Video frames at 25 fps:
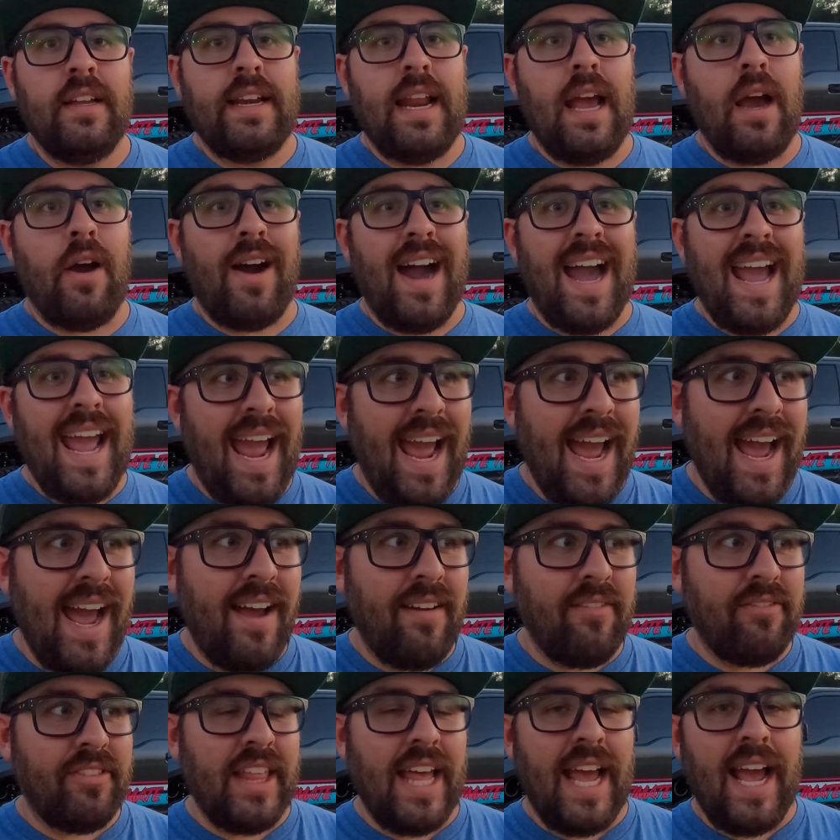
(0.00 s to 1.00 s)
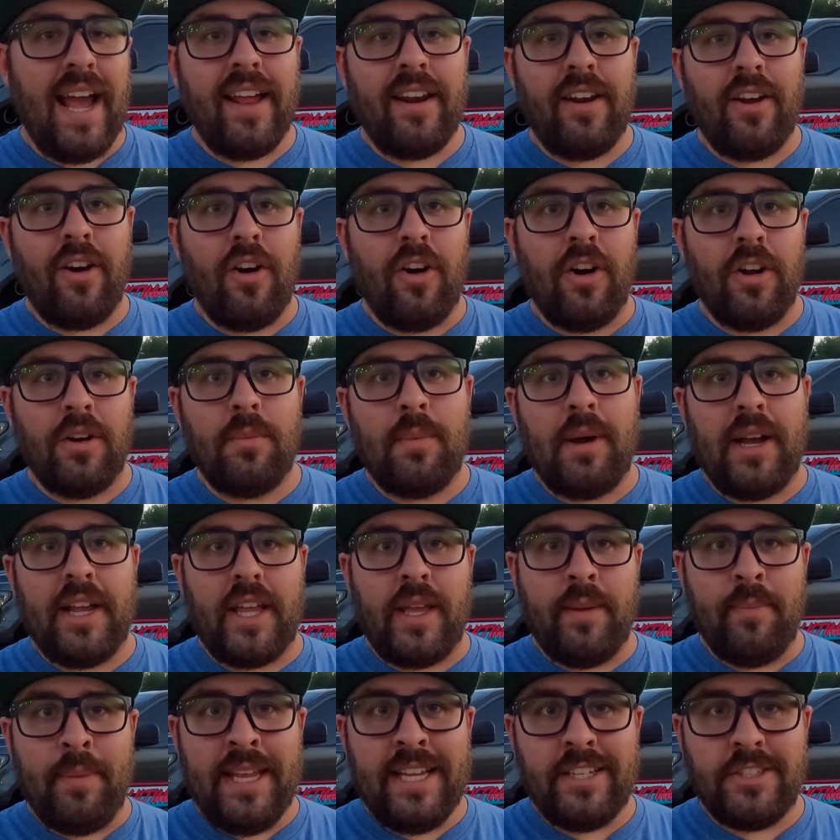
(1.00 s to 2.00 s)
Now I have that on my
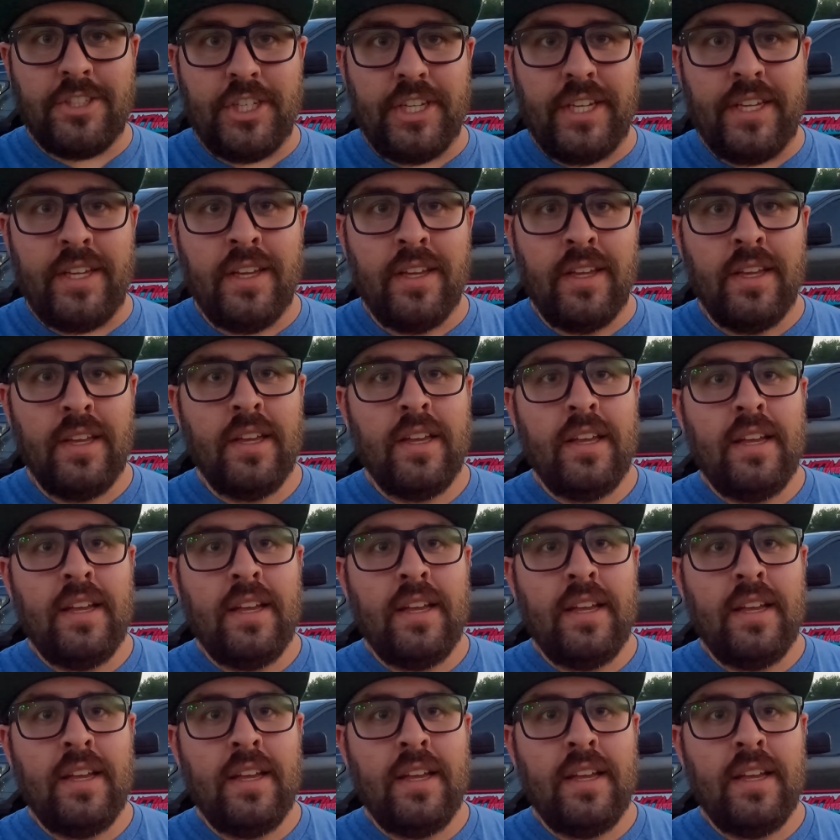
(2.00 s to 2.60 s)
Comanche,